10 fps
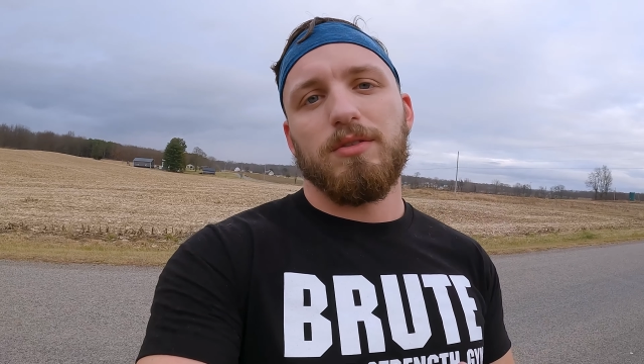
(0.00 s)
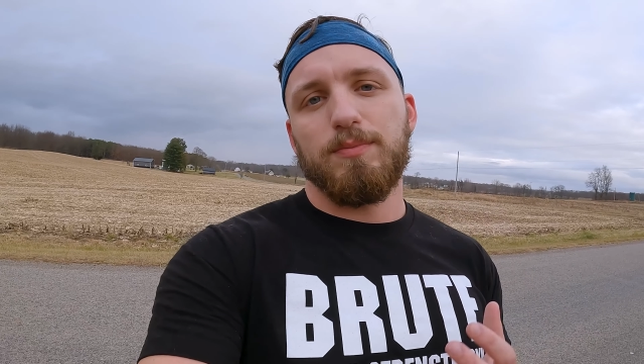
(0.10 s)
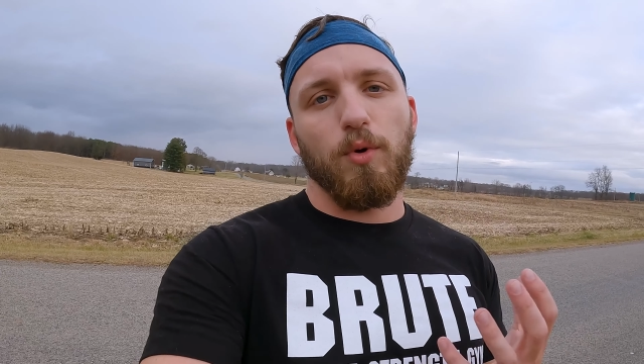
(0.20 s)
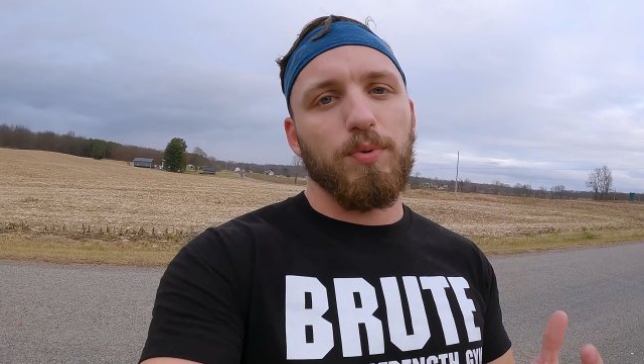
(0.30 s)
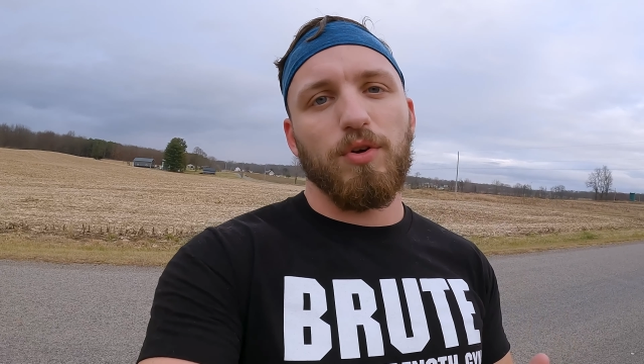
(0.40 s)

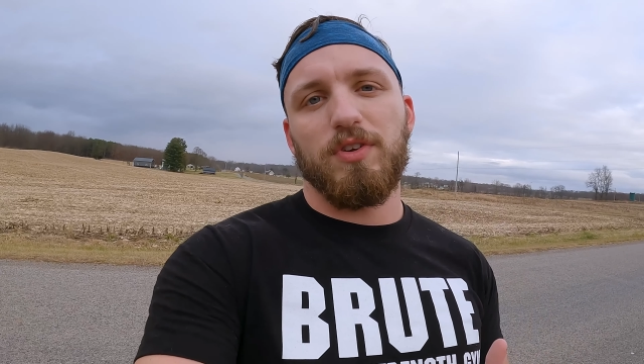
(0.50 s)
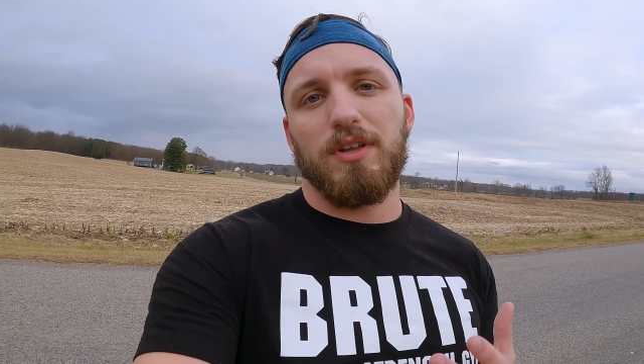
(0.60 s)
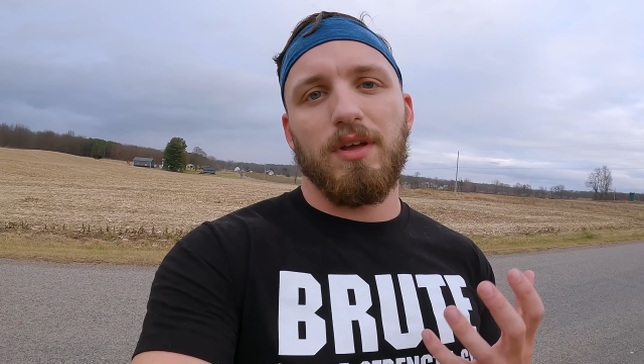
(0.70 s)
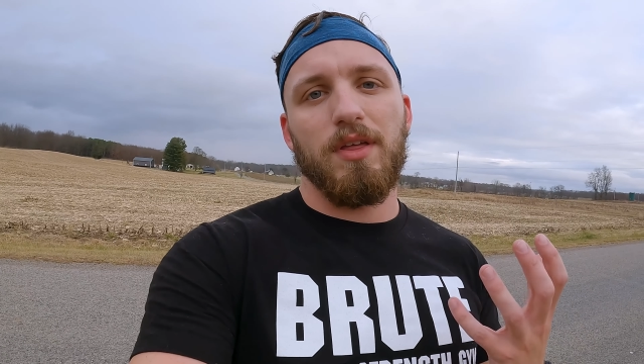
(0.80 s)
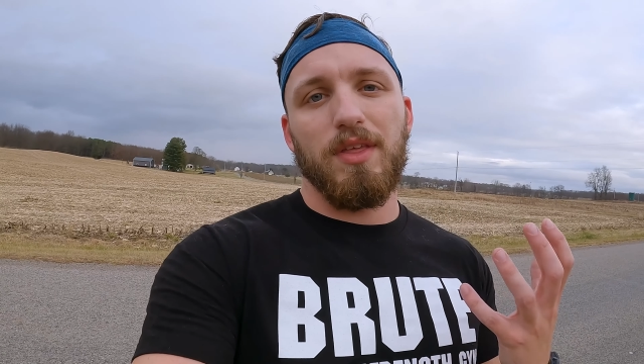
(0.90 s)
more
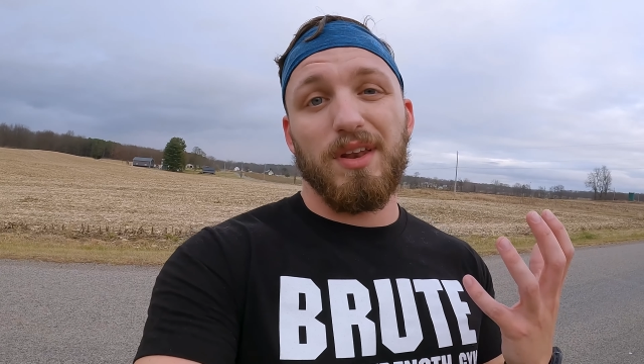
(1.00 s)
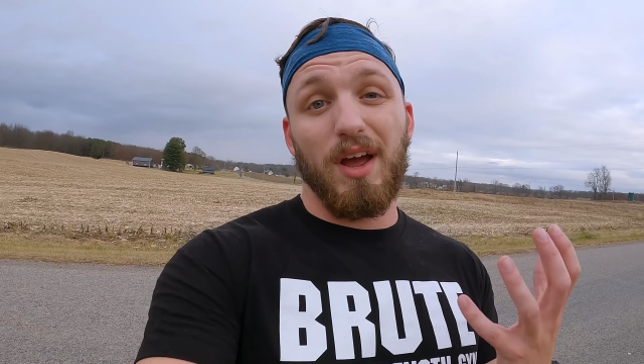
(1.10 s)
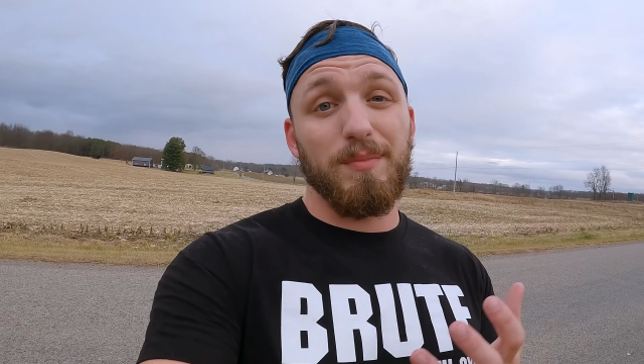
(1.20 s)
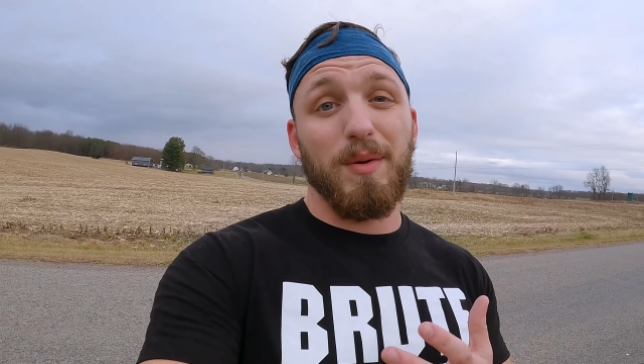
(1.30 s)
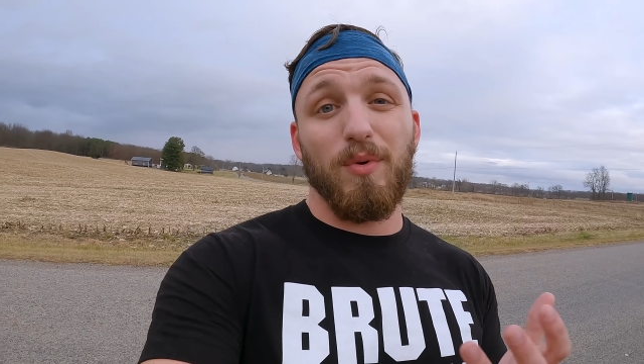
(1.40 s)
protein than
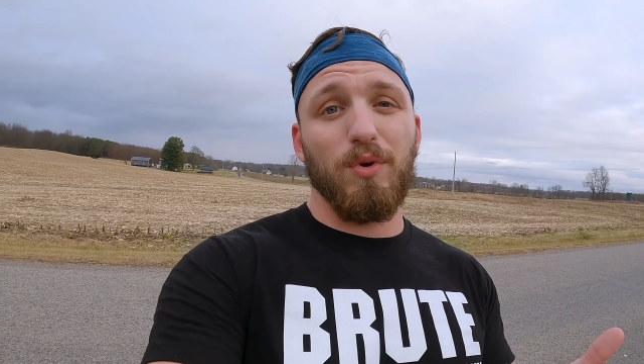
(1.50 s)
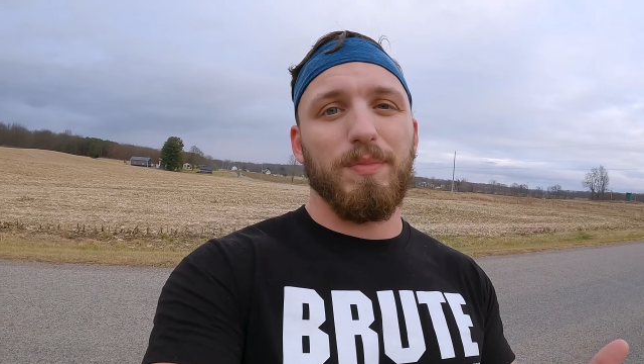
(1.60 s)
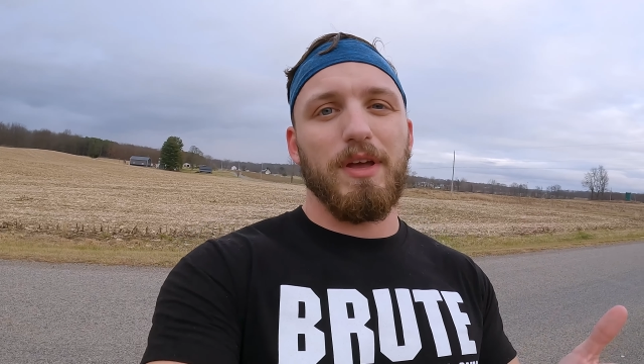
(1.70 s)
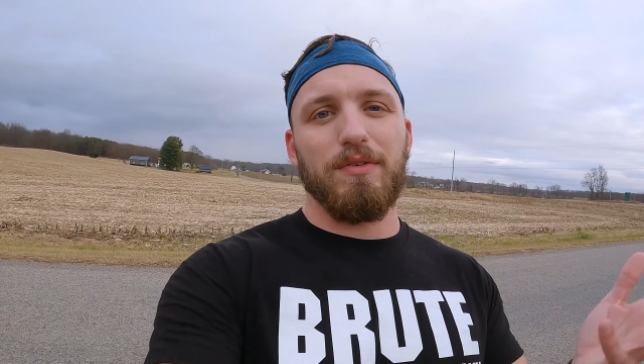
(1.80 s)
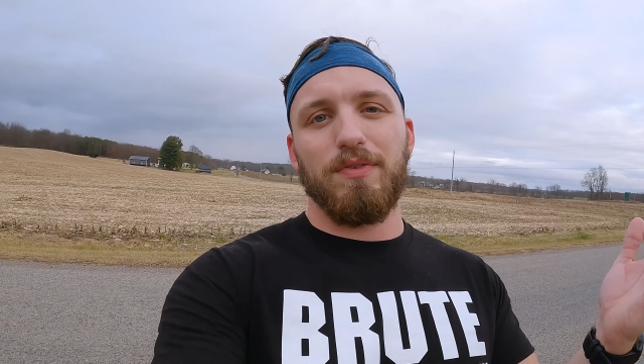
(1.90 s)
I maybe
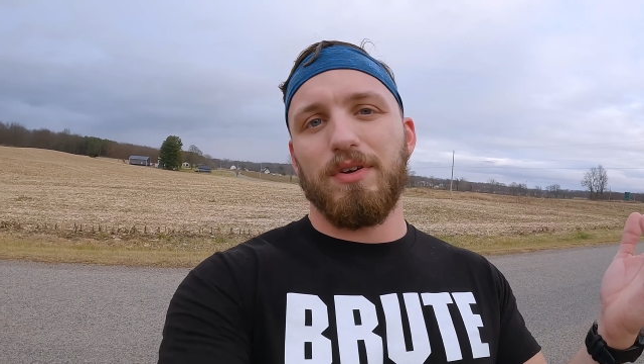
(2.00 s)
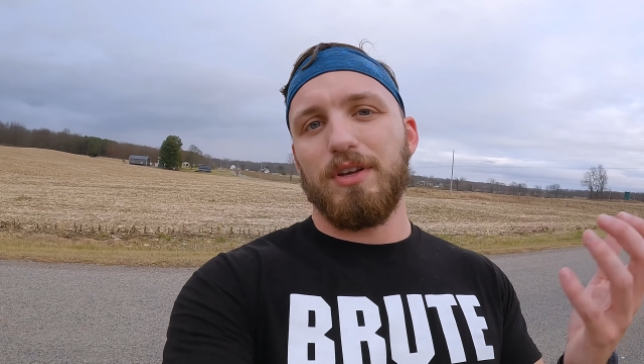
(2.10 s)
would be if,